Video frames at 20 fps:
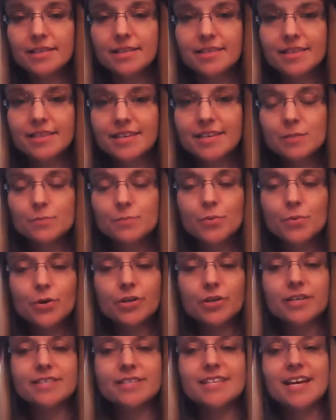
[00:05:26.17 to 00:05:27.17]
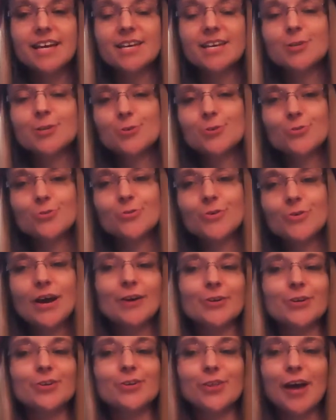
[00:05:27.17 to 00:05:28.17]
this book is taking you
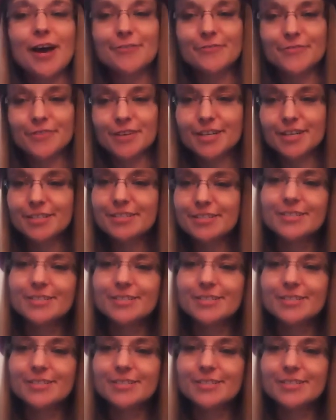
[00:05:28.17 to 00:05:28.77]
throughout your life here.